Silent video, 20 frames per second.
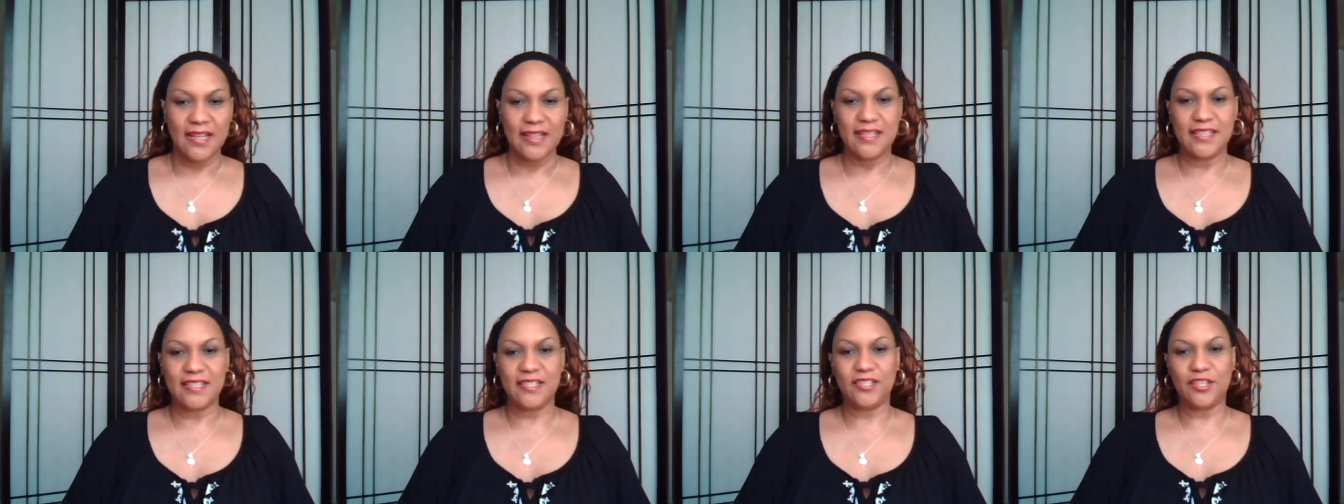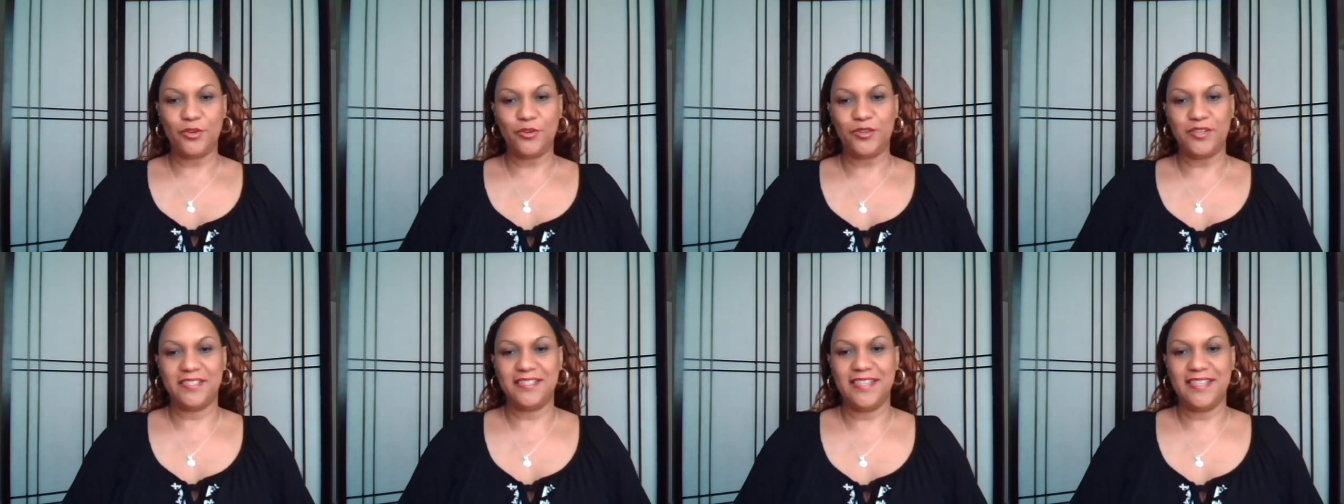This
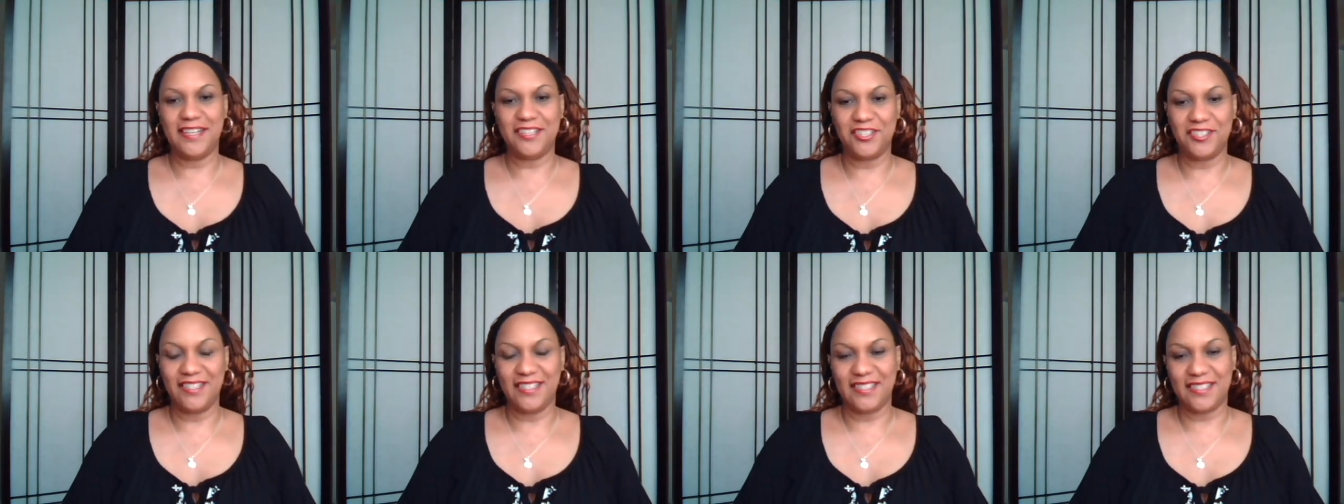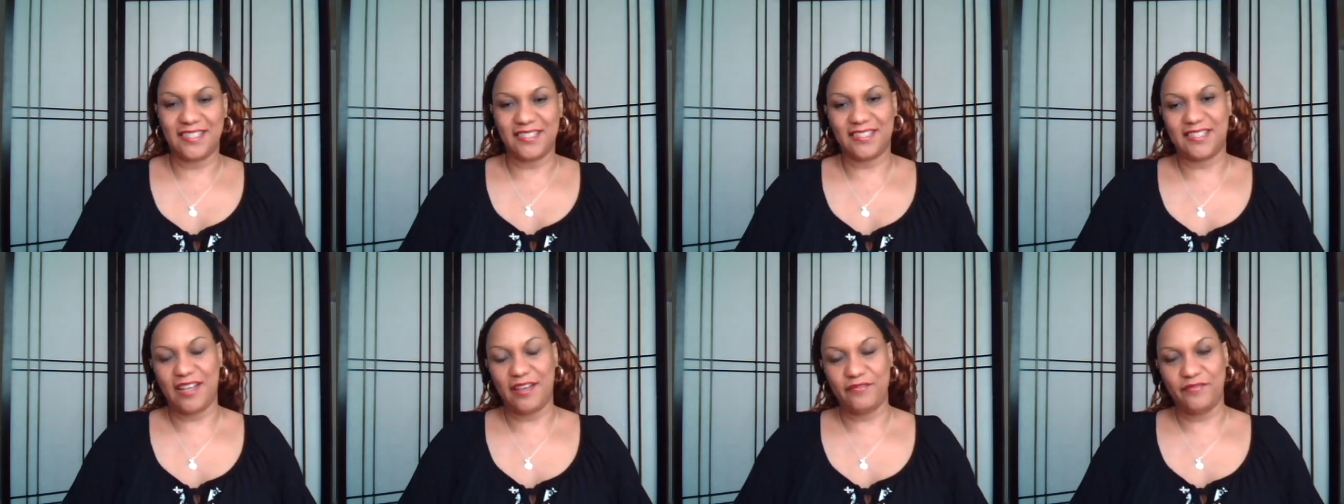soul connection
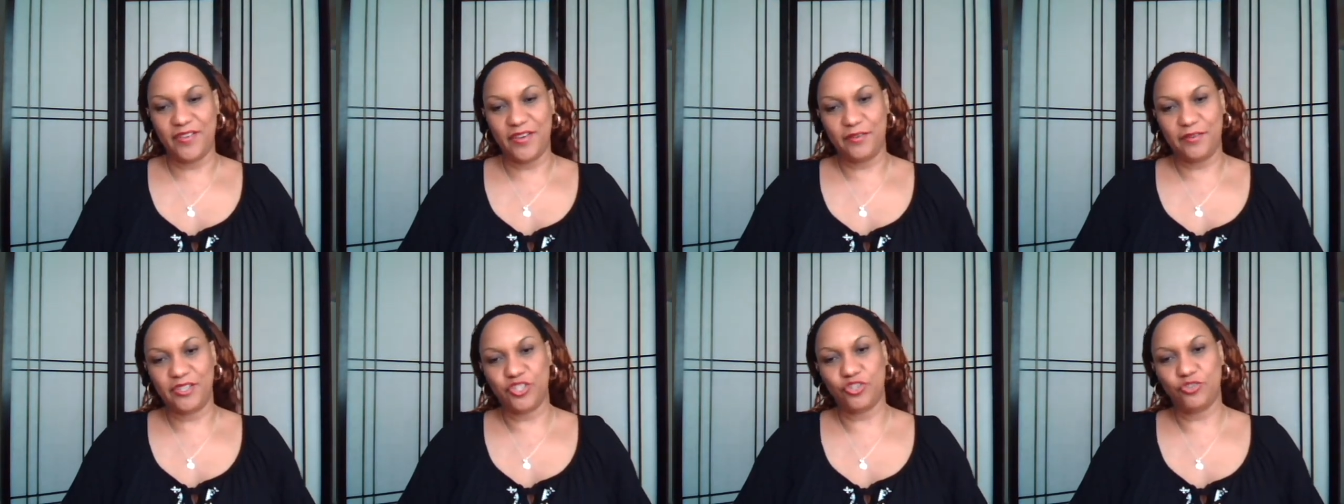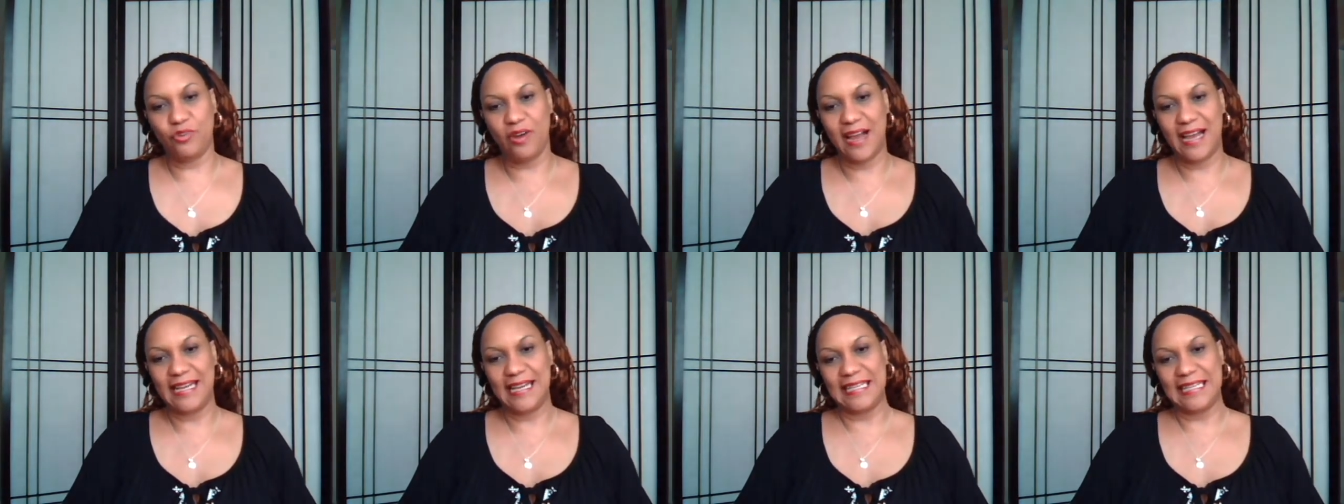is a very
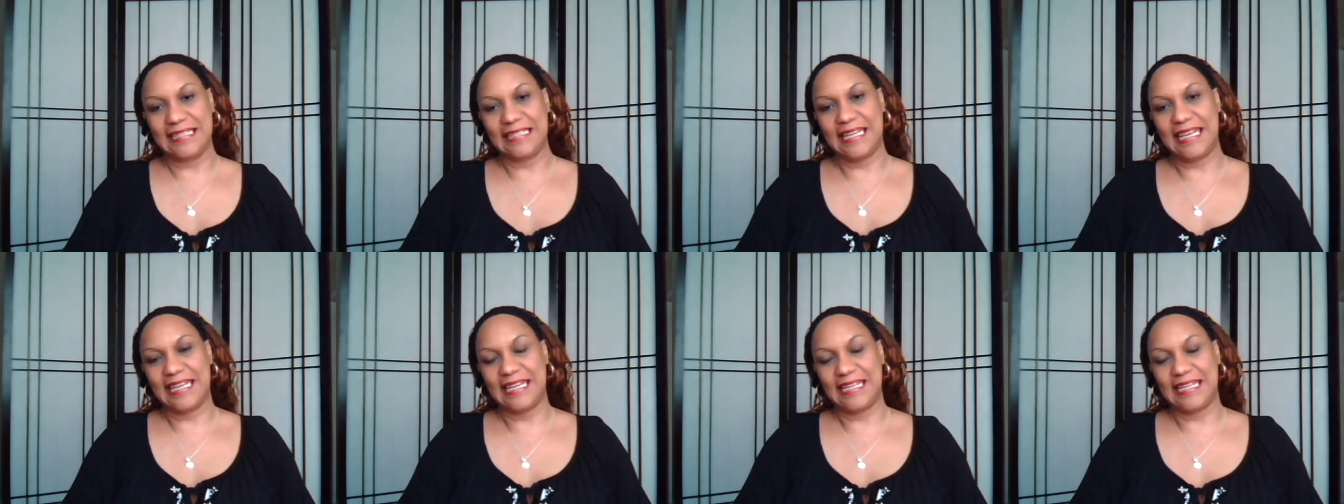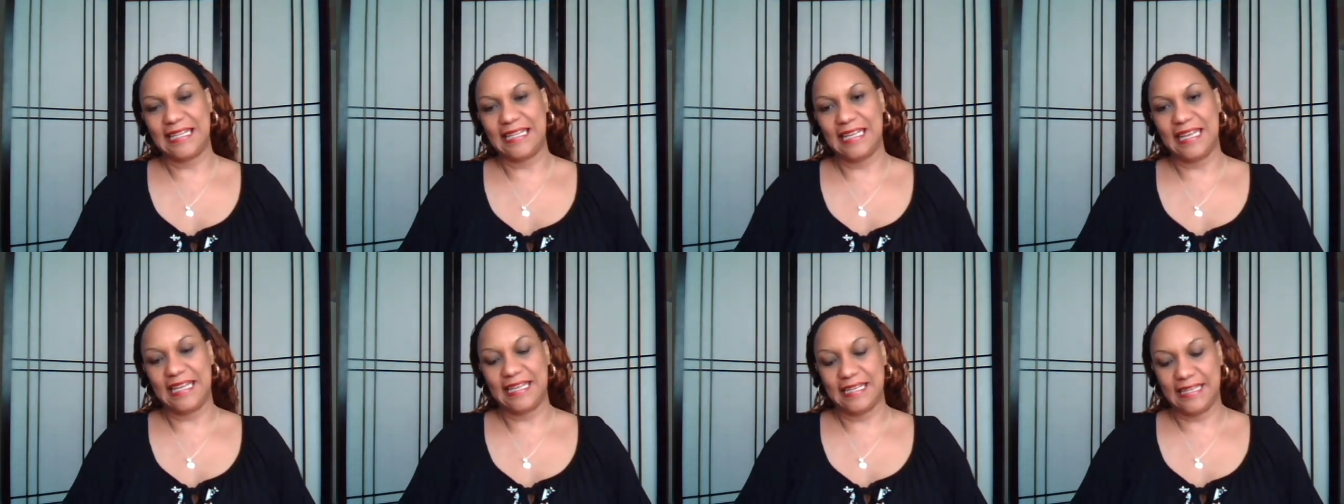trying
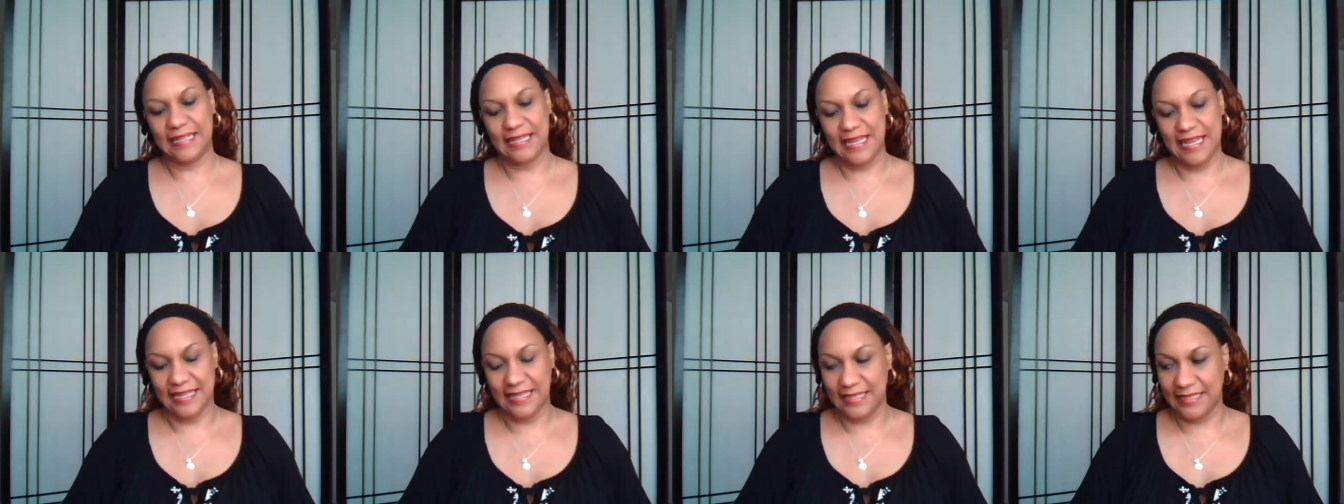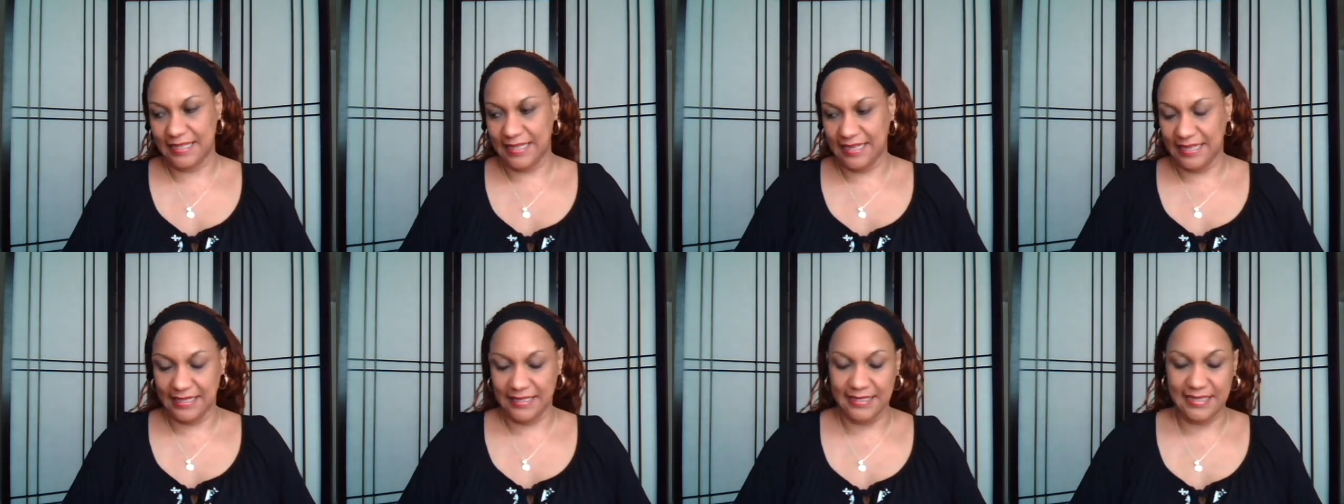
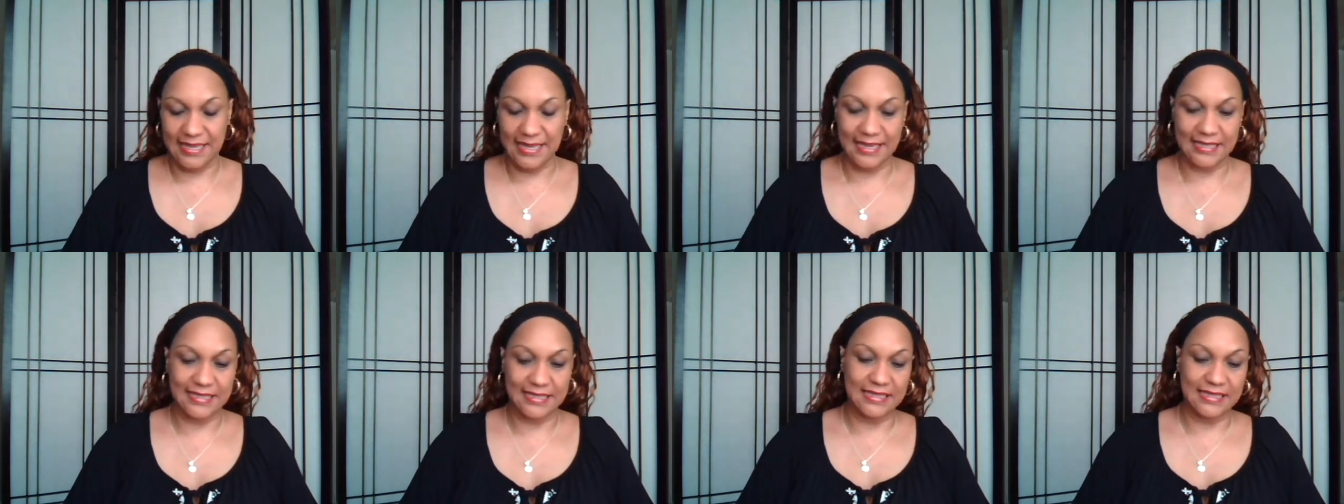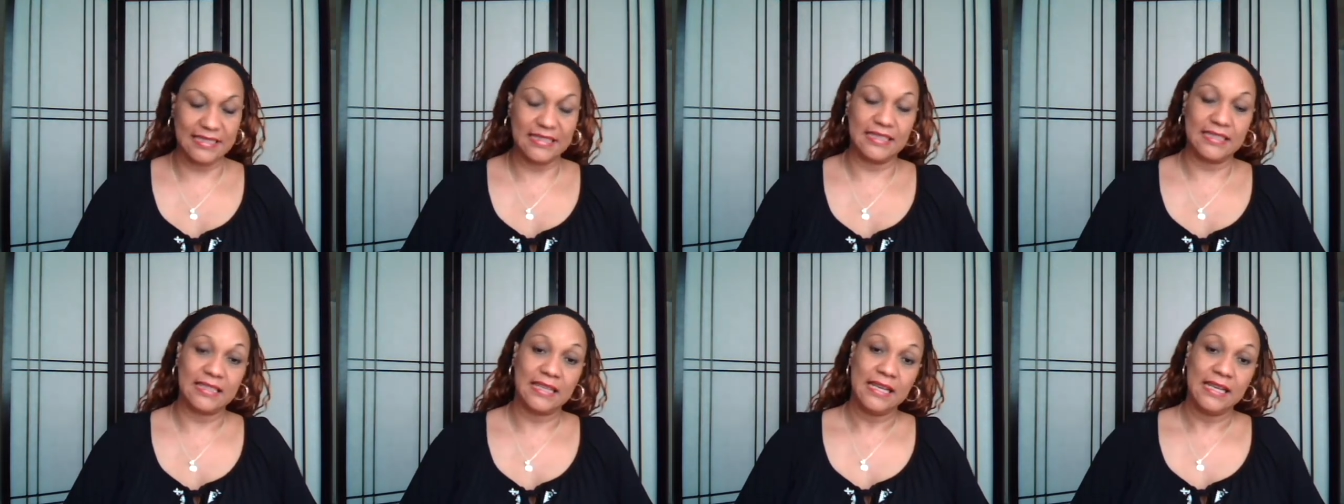and
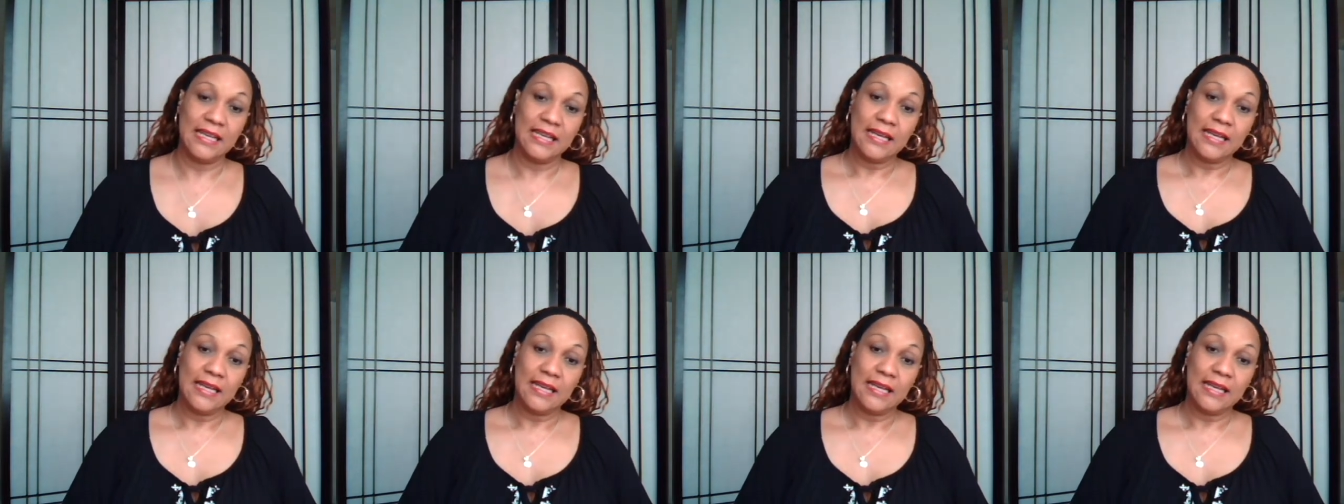testing